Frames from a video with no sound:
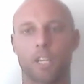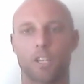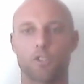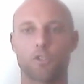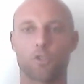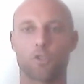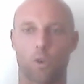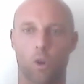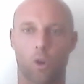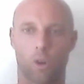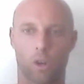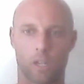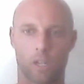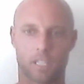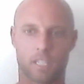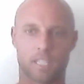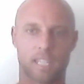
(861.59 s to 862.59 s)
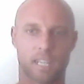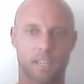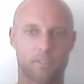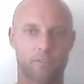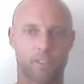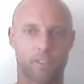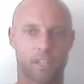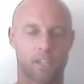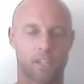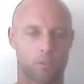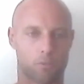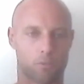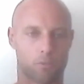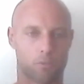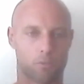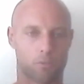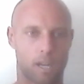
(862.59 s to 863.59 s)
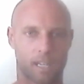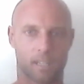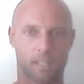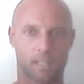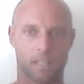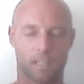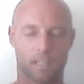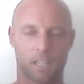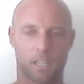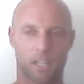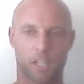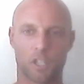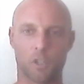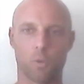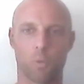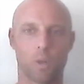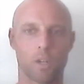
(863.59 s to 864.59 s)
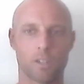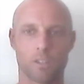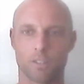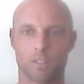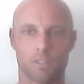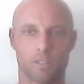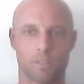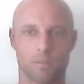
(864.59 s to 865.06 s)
if you were to draw a stick figure running, you wouldn't